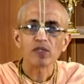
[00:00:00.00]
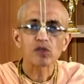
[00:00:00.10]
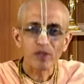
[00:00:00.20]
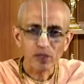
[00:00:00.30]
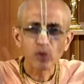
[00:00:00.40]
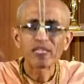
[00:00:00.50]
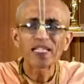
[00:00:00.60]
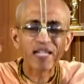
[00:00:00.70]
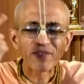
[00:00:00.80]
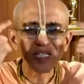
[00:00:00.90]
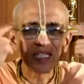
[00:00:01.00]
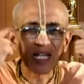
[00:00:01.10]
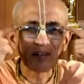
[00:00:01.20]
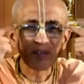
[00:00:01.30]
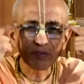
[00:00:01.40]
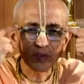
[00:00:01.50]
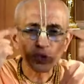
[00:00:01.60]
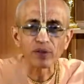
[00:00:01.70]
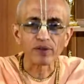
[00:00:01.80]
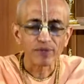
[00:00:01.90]
So it is only covering our
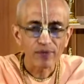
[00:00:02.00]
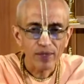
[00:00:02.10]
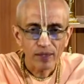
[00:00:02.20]
vision.